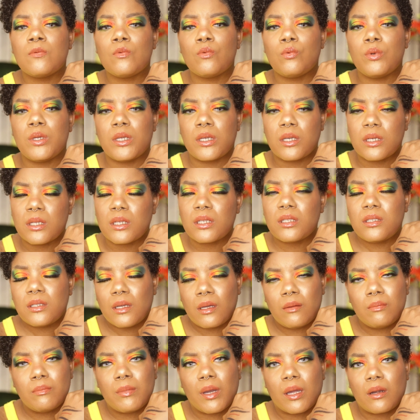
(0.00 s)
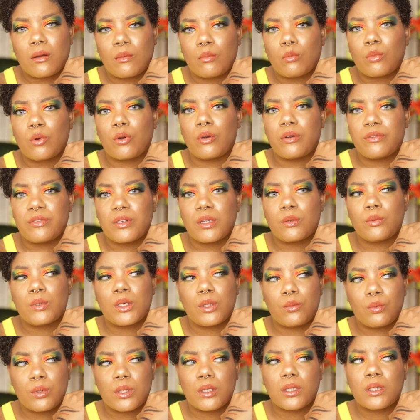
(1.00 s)
we could have done better, Morphe. We
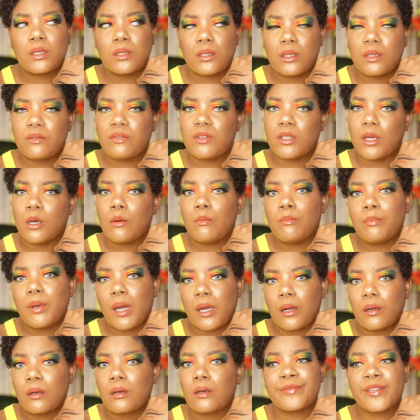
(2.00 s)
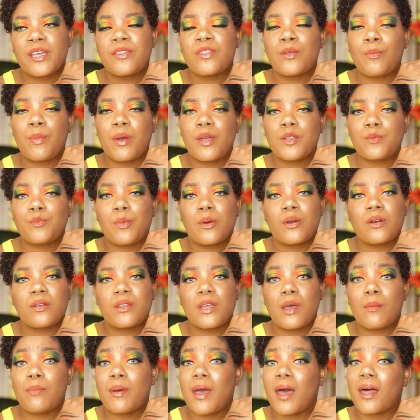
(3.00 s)
really could have done better. The best part of
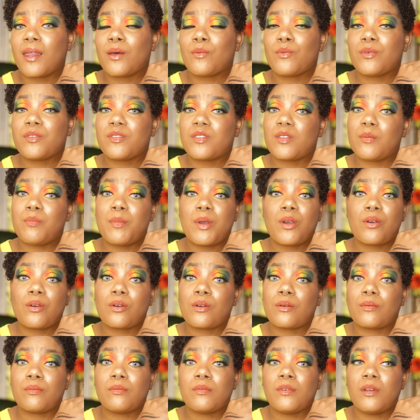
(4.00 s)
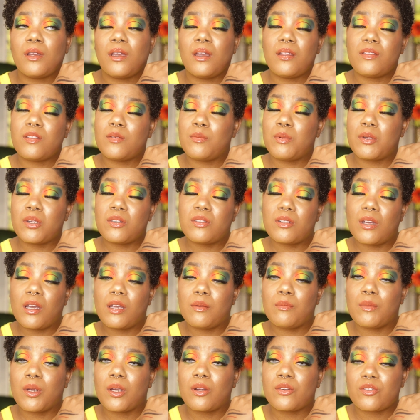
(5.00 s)
that palette was the mirror. It's a big
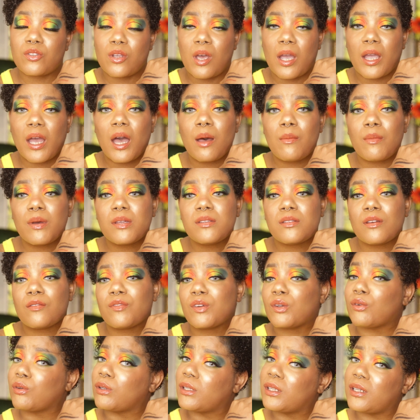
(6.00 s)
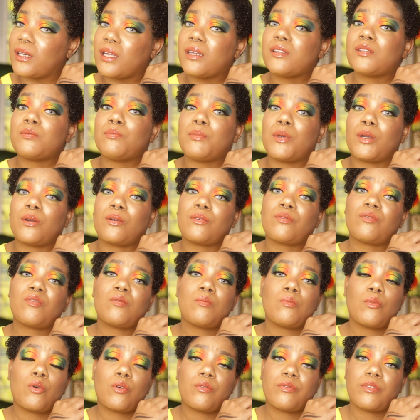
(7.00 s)
giant mirror, so I got myself a really nice mirror from
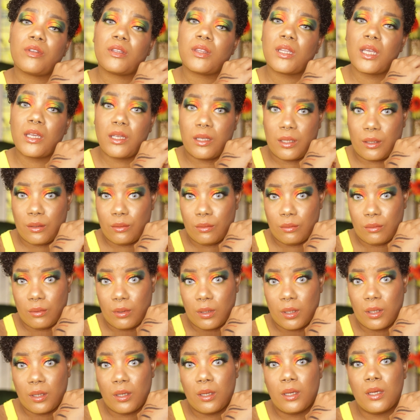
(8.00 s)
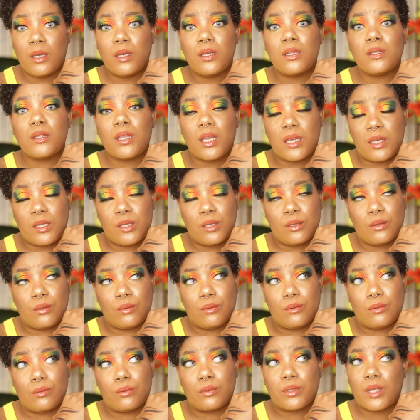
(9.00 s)
Morphe. Thank you. Thank
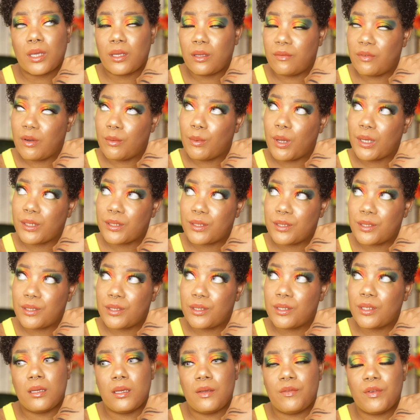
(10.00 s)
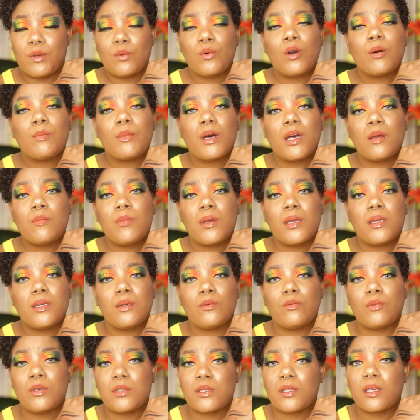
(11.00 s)
you. Thank you very much. If you want my
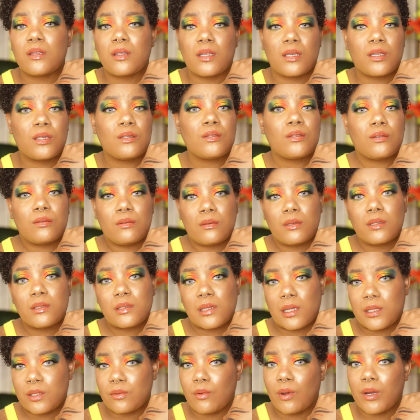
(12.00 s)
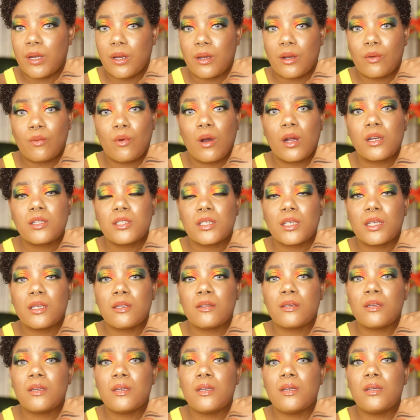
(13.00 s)
opinion, which I think you do, because that's why you're here watching it,
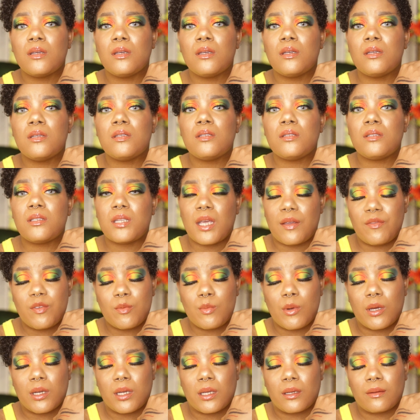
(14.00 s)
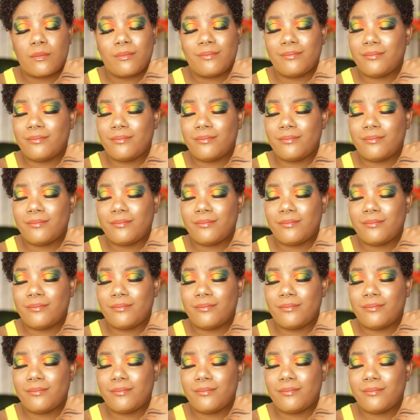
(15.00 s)
save your money.